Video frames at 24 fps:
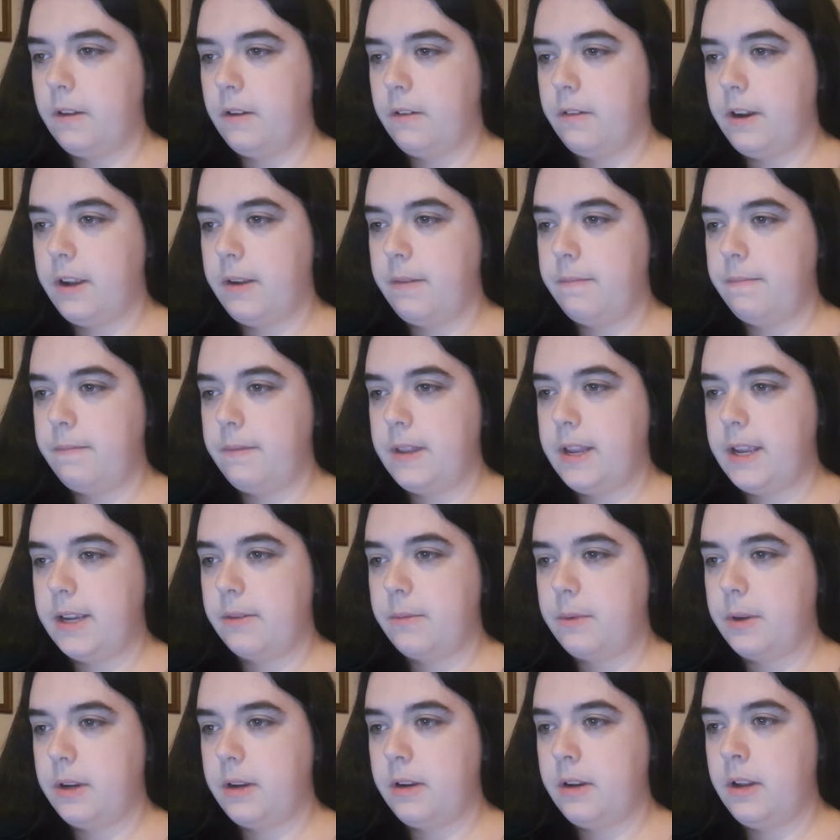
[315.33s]
All right,
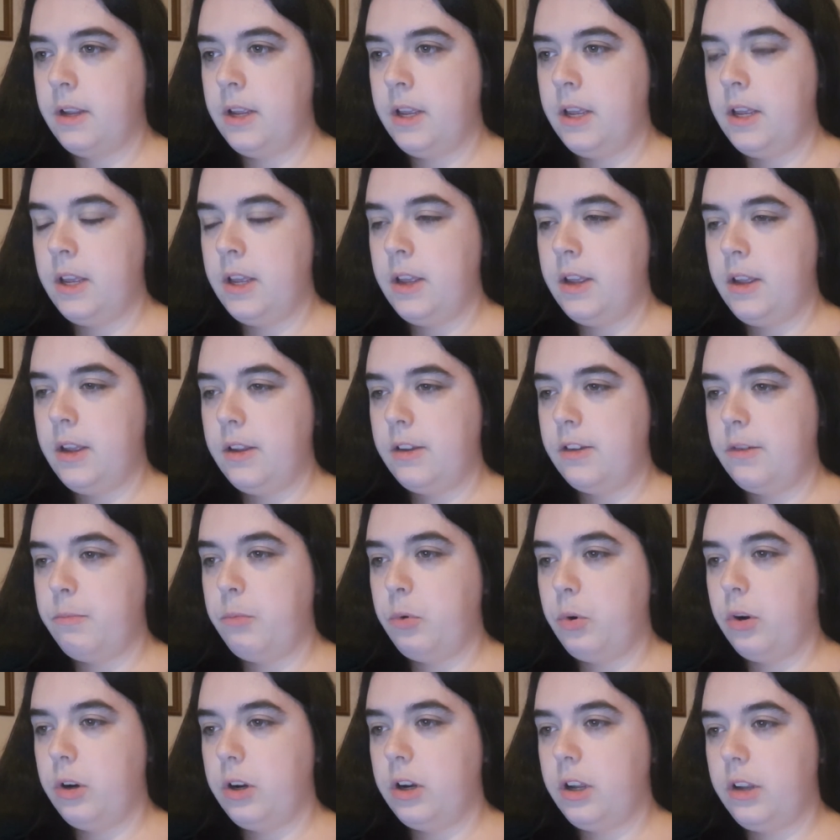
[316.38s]
next one.
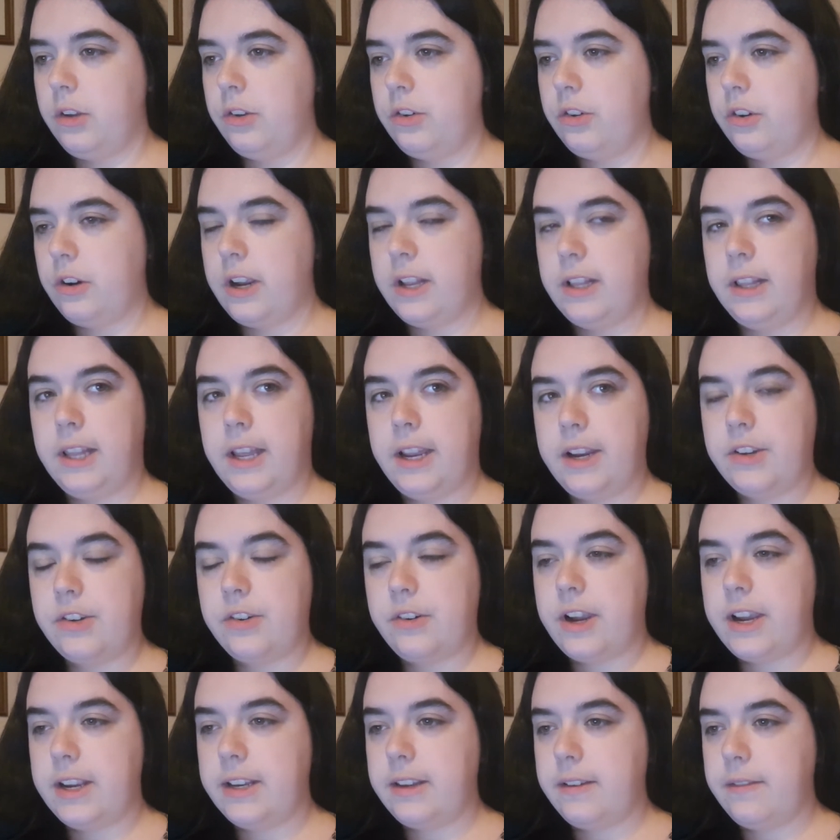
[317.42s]
Sport, culture and
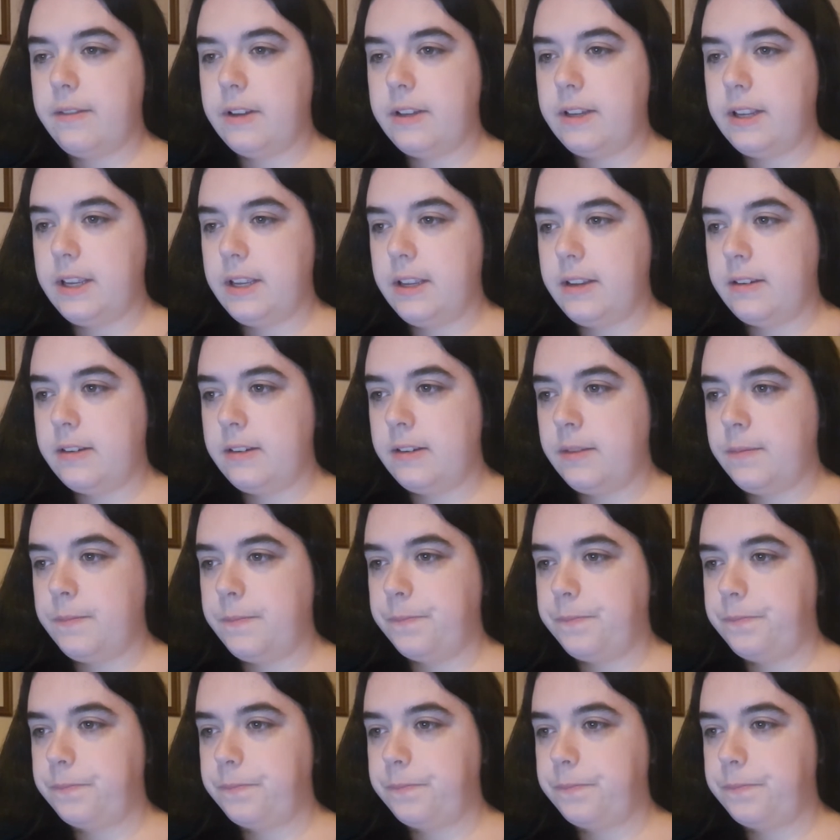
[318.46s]
leisure activities.